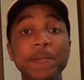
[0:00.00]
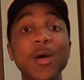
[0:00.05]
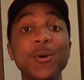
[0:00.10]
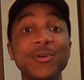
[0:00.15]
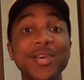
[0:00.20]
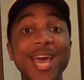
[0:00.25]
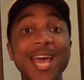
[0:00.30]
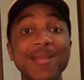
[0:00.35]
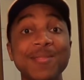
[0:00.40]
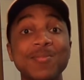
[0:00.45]

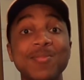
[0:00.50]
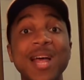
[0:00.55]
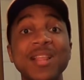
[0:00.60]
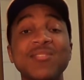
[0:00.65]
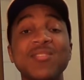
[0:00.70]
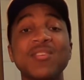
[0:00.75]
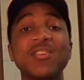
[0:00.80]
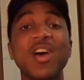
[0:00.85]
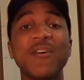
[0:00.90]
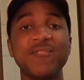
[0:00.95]
Okay,
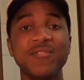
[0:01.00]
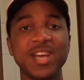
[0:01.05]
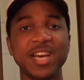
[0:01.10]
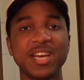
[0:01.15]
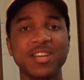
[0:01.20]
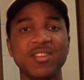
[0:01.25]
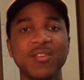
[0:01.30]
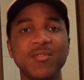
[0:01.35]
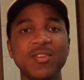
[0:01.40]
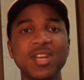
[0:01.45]
that's enough
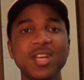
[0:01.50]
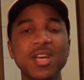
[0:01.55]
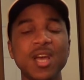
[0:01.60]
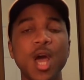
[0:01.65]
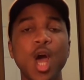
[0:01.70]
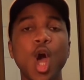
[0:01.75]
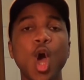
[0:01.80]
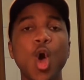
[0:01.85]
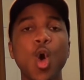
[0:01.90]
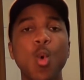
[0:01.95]
negativity.
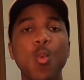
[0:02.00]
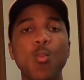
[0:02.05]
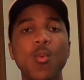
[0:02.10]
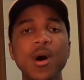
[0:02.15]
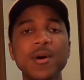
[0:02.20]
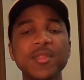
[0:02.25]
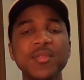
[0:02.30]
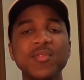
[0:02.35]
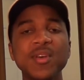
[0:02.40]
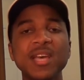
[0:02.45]

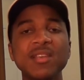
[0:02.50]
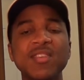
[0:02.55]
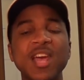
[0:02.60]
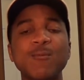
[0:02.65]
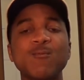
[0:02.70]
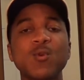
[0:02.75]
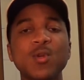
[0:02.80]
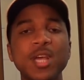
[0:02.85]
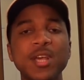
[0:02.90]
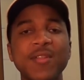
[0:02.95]
One of the things I
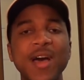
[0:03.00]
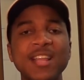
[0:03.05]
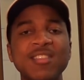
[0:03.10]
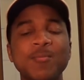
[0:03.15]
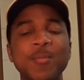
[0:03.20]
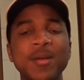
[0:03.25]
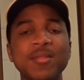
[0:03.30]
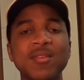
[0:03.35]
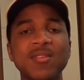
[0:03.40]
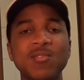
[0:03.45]
really liked
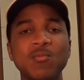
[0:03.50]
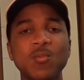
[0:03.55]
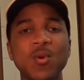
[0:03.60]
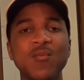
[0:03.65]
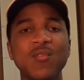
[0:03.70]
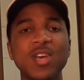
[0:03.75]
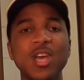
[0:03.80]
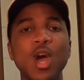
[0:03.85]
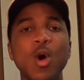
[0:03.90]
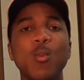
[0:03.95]
about this
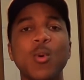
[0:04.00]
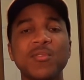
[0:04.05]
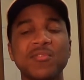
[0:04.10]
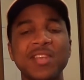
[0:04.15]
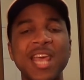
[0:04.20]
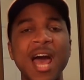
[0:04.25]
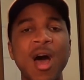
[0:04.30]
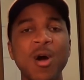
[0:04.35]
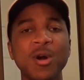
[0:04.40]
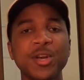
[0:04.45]
movie was
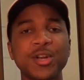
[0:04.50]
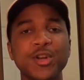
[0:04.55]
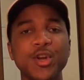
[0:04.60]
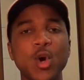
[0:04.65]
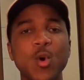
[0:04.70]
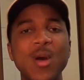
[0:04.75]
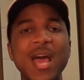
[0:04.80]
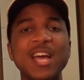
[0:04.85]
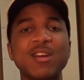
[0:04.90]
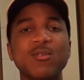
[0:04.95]
Gal
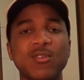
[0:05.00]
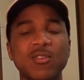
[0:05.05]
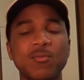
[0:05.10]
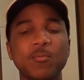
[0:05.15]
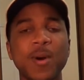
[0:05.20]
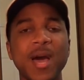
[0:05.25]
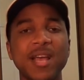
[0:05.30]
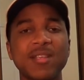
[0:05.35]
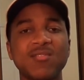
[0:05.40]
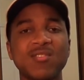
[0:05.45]
Gadot and Chris
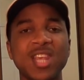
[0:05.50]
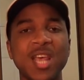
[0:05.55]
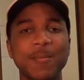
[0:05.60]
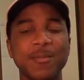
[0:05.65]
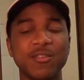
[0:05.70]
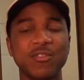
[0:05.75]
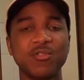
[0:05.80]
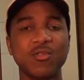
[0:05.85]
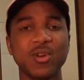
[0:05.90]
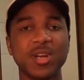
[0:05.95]
Pine's
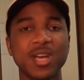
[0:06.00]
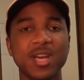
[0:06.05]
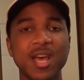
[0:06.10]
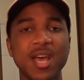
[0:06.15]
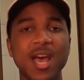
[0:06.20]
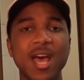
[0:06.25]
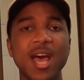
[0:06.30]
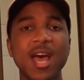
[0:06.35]
chemistry.